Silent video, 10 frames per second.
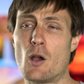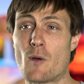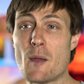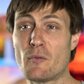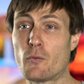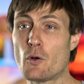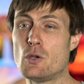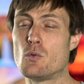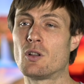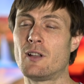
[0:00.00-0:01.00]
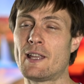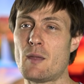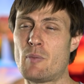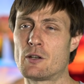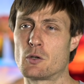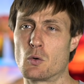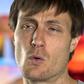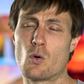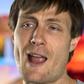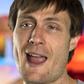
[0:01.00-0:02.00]
Right before you click a picture
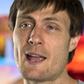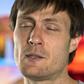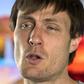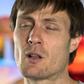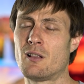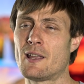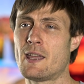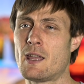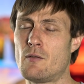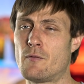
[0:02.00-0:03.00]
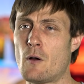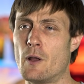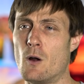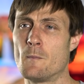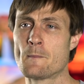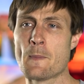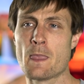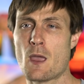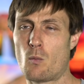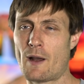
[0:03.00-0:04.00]
or as you're clicking a photo,
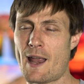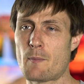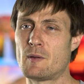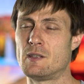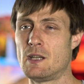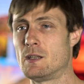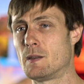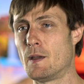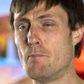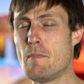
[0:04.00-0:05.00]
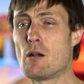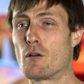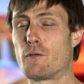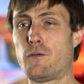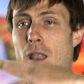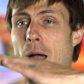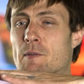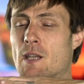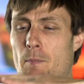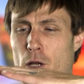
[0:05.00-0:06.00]
what happens is the mirror
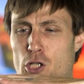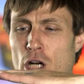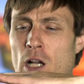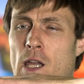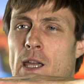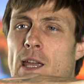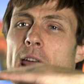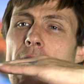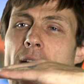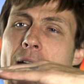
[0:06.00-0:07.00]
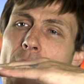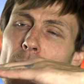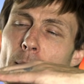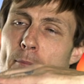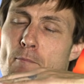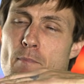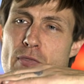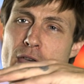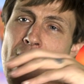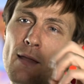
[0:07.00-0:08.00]
flops up, ka-chunk, and the,
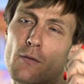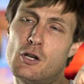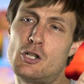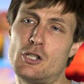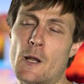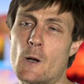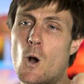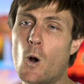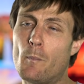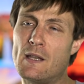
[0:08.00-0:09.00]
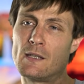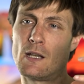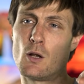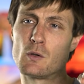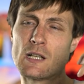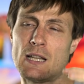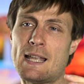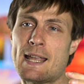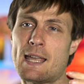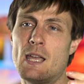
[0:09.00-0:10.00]
then the shutter opens and goes
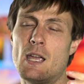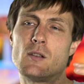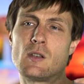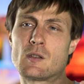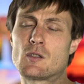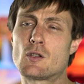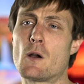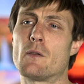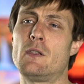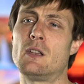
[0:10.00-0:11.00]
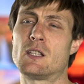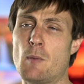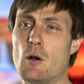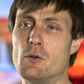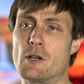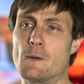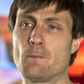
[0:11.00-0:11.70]
click to start the exposure.